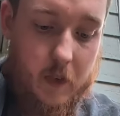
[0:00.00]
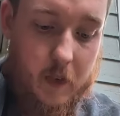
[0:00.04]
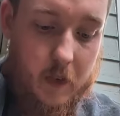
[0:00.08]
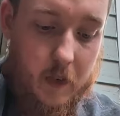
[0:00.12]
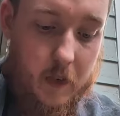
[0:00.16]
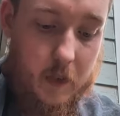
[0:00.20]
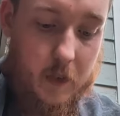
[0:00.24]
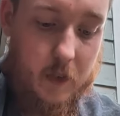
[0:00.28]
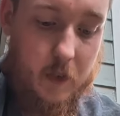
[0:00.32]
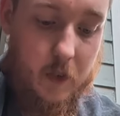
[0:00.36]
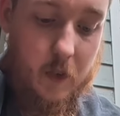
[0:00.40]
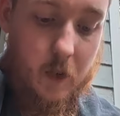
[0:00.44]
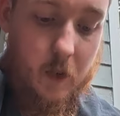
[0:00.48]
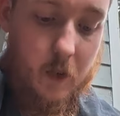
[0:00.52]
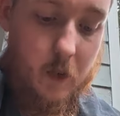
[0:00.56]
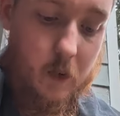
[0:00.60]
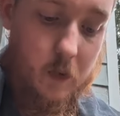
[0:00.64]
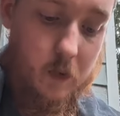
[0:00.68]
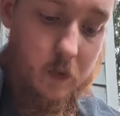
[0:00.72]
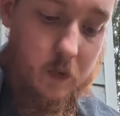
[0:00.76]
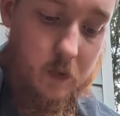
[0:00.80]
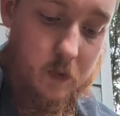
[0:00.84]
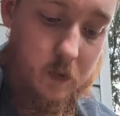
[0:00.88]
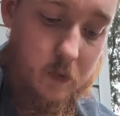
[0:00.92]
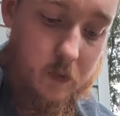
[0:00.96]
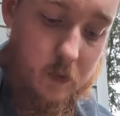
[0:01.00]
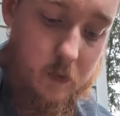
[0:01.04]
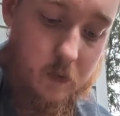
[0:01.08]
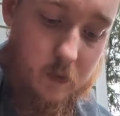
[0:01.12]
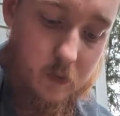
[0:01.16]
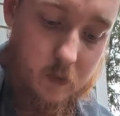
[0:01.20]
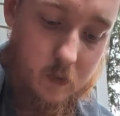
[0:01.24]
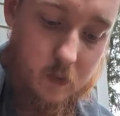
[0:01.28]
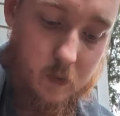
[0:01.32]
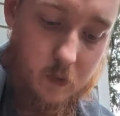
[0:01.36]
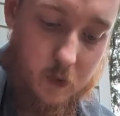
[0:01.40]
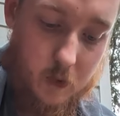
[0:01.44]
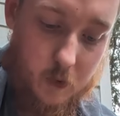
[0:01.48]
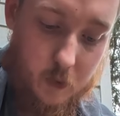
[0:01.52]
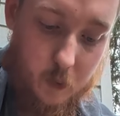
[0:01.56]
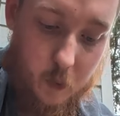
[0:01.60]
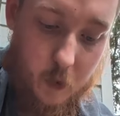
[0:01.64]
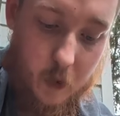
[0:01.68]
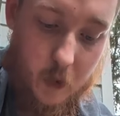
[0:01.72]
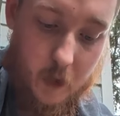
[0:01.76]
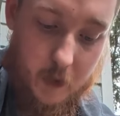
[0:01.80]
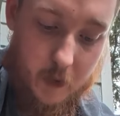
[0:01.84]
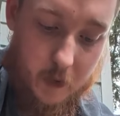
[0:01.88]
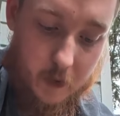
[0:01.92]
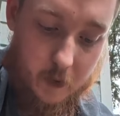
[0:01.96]
And so, just
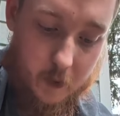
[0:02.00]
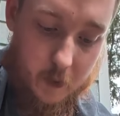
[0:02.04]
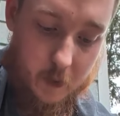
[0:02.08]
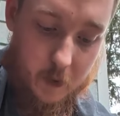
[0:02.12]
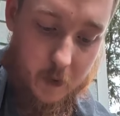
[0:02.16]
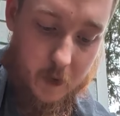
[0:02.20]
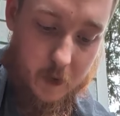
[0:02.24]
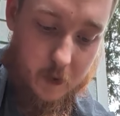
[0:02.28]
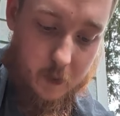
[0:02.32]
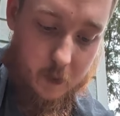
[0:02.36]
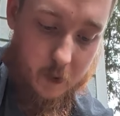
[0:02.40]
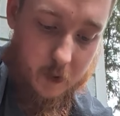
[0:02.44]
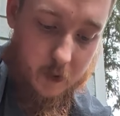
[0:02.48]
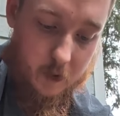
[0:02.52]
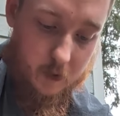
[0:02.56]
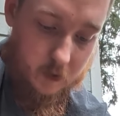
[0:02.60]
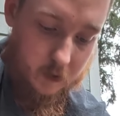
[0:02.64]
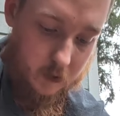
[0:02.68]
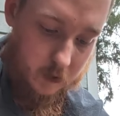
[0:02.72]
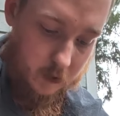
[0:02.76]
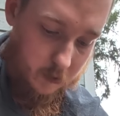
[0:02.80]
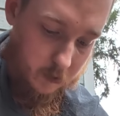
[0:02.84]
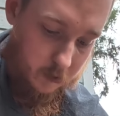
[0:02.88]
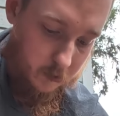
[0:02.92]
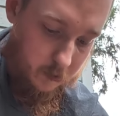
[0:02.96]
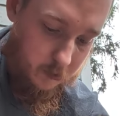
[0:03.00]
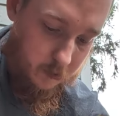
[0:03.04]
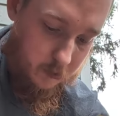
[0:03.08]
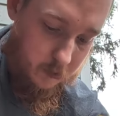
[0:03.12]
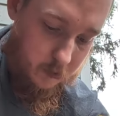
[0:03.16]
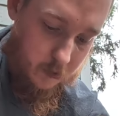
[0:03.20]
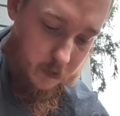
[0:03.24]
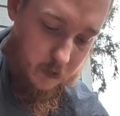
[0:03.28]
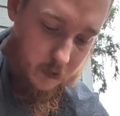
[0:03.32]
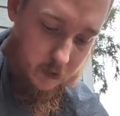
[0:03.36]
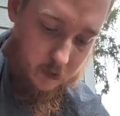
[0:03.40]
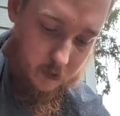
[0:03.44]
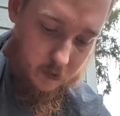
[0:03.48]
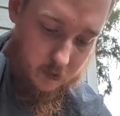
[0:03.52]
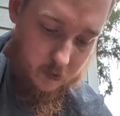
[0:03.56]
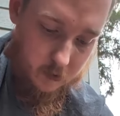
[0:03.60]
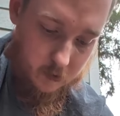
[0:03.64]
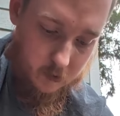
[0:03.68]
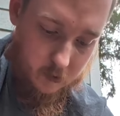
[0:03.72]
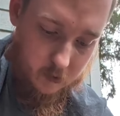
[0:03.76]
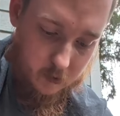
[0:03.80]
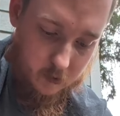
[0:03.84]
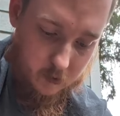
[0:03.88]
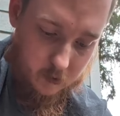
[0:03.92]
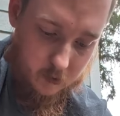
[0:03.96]
walk you through this one. Little
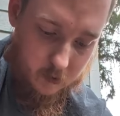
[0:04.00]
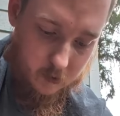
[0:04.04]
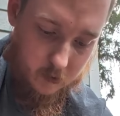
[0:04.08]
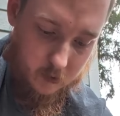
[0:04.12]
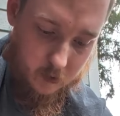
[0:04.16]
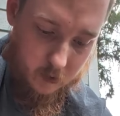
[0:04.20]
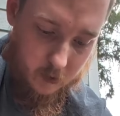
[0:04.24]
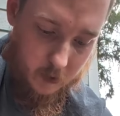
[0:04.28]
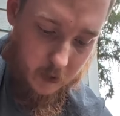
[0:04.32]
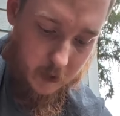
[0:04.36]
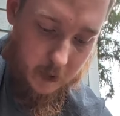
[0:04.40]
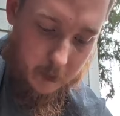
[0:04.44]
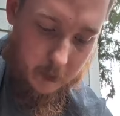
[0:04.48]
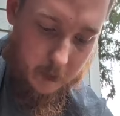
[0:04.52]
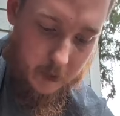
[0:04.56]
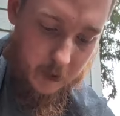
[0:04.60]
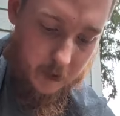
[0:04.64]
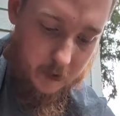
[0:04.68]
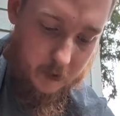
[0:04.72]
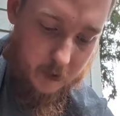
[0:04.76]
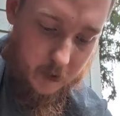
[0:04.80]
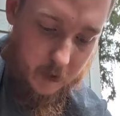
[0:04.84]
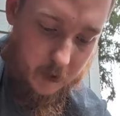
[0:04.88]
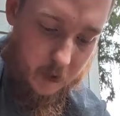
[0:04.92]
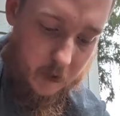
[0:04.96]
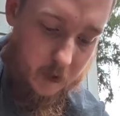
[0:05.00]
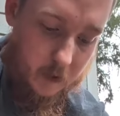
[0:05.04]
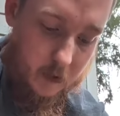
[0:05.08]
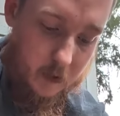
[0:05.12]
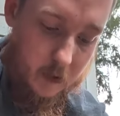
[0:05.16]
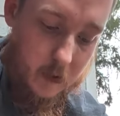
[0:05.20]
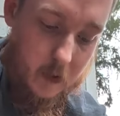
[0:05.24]
thread I'm gonna have to cut.